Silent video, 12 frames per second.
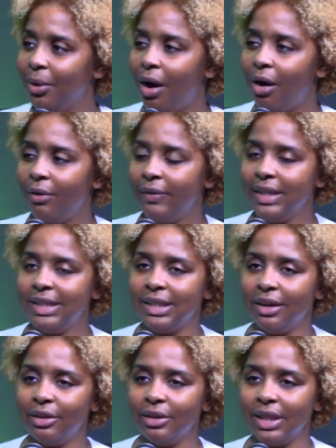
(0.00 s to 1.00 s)
all these
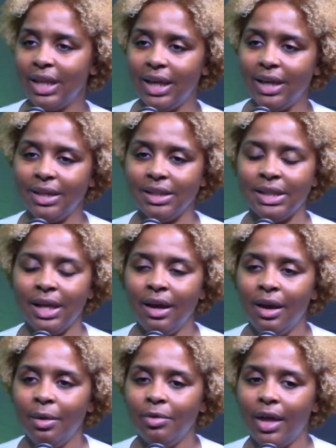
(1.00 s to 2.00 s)
other things
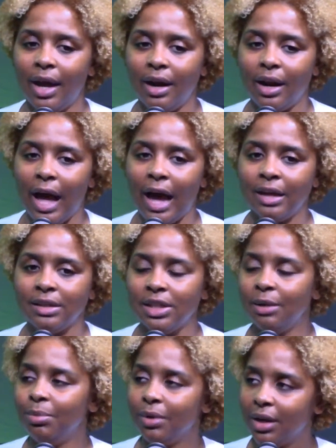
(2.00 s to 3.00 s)
that I
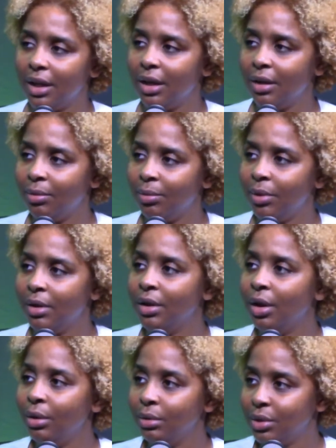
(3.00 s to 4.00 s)
typically would
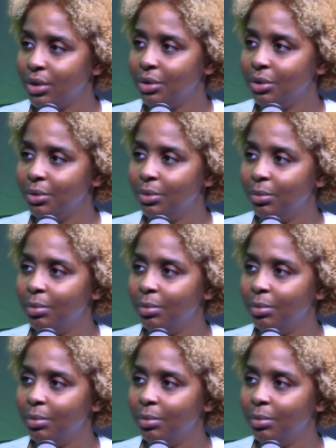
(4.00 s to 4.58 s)
go to,